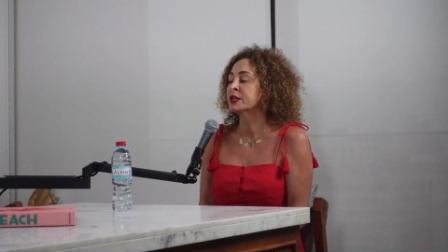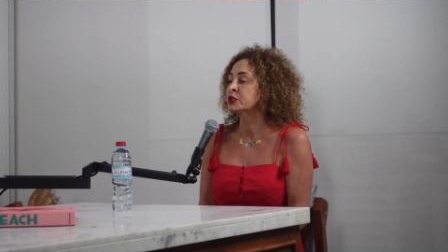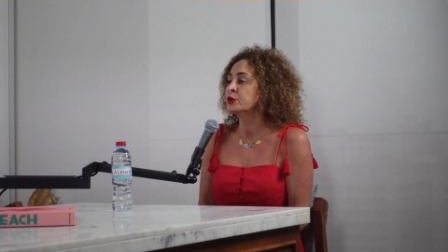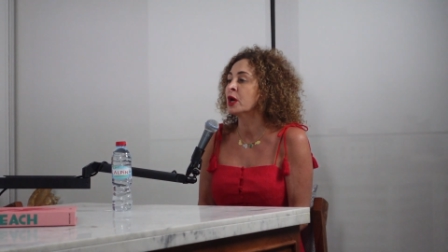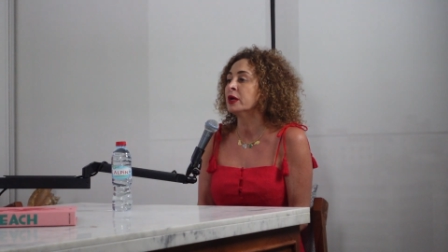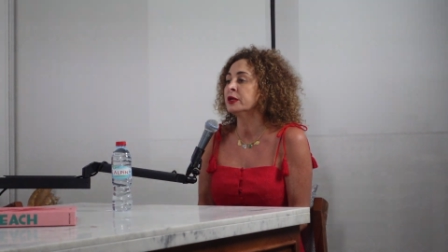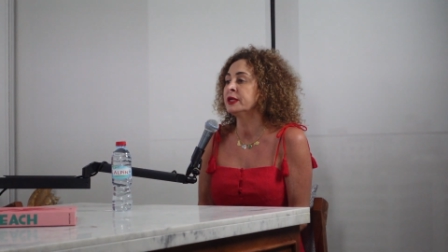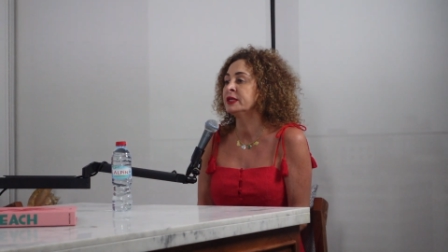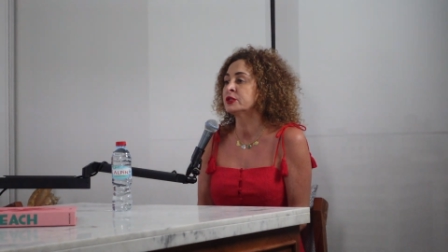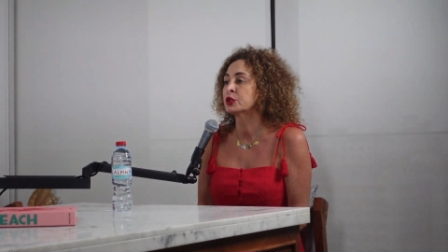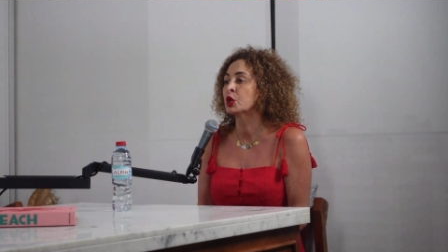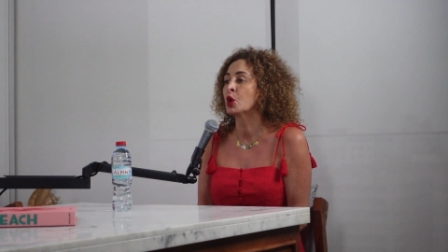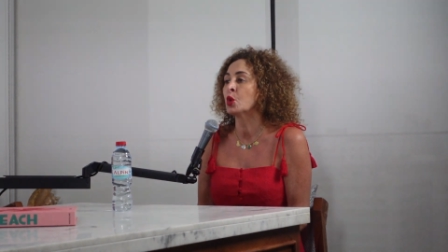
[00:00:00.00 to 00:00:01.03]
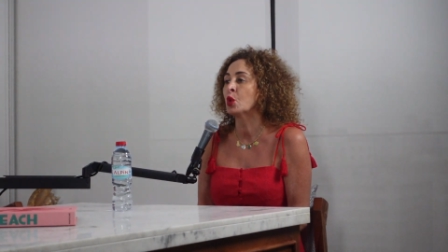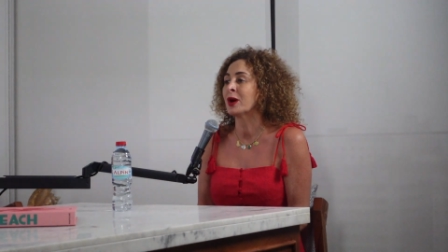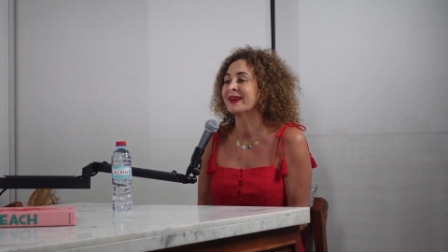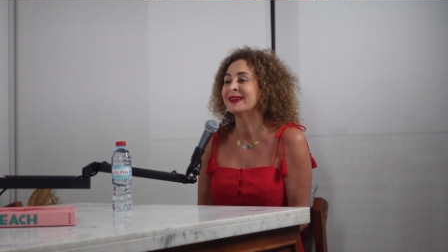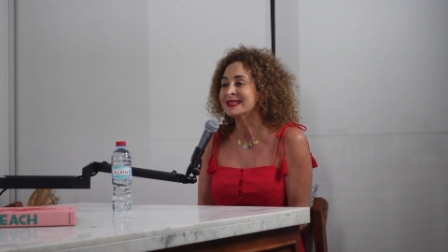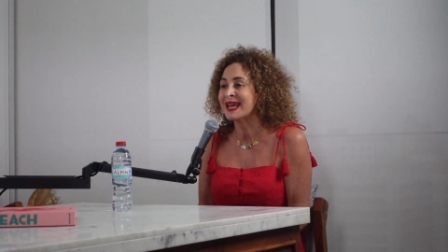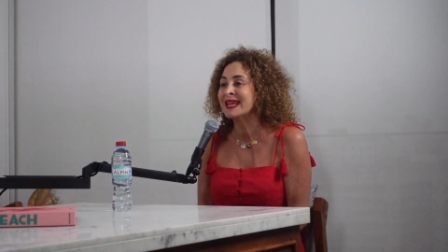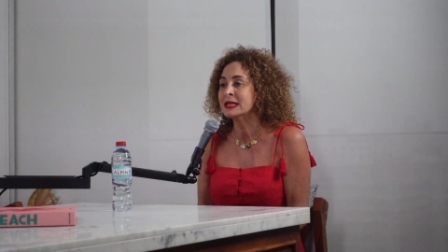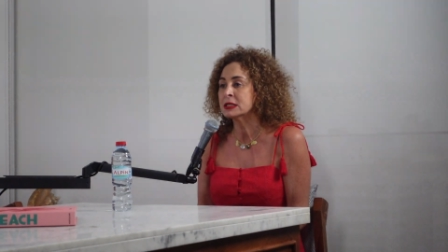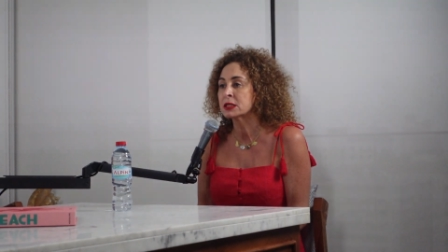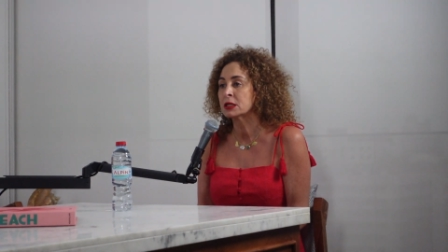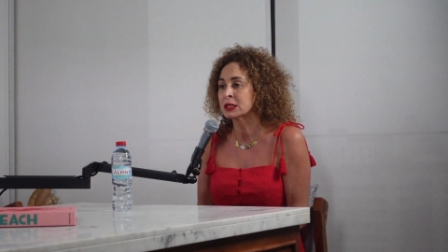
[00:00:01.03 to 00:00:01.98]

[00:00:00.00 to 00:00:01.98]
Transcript: I do not need to go on a date